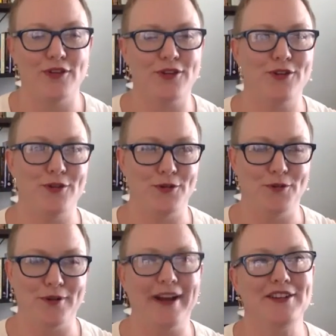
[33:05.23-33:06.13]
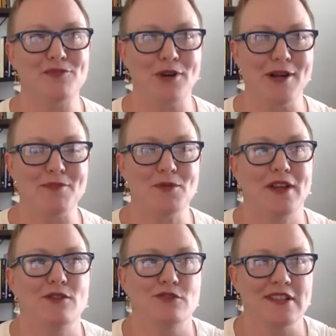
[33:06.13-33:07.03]
you kind of brought up in what
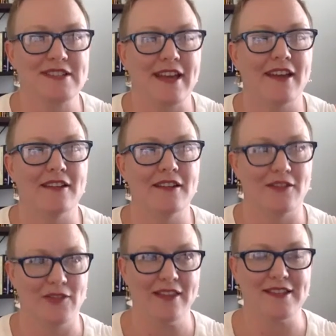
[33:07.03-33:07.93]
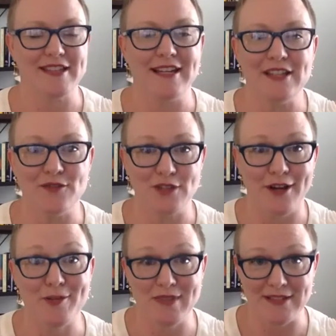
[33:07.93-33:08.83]
you just said, right? This idea of
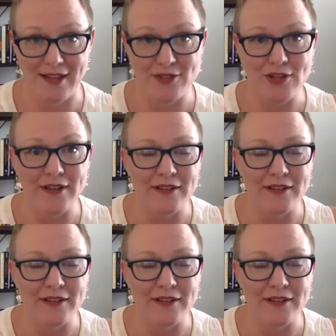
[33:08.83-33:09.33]
documentation.